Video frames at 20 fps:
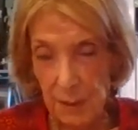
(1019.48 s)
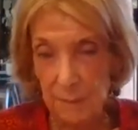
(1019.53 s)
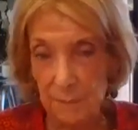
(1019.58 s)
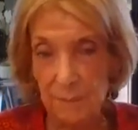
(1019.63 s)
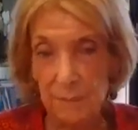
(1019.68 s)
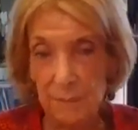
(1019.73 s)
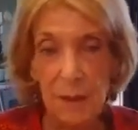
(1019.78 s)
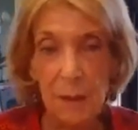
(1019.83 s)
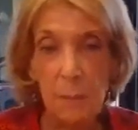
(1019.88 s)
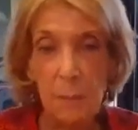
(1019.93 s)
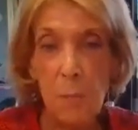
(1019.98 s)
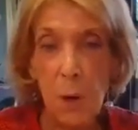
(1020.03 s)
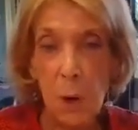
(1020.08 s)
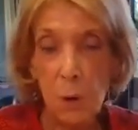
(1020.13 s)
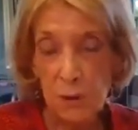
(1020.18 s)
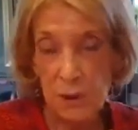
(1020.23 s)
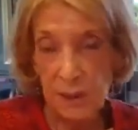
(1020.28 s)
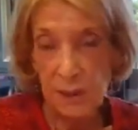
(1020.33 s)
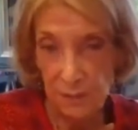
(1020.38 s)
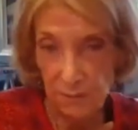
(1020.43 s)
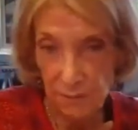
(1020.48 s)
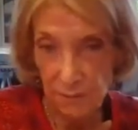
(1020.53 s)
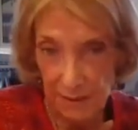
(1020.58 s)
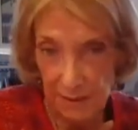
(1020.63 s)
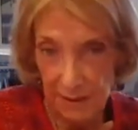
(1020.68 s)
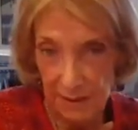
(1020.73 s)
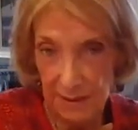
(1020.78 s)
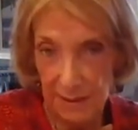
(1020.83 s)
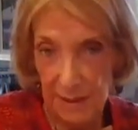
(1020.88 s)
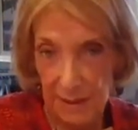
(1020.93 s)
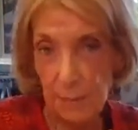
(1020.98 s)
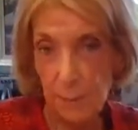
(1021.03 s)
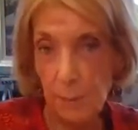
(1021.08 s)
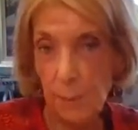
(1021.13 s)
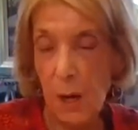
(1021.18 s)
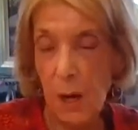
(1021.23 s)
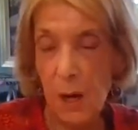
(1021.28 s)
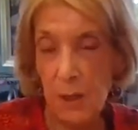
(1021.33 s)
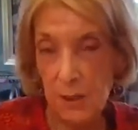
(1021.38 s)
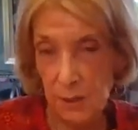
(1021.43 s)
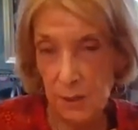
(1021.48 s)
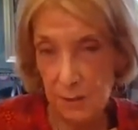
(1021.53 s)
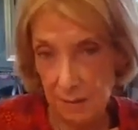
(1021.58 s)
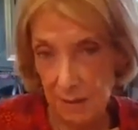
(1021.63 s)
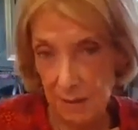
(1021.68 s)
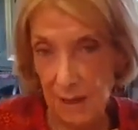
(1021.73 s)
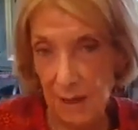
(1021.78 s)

But most of us tip on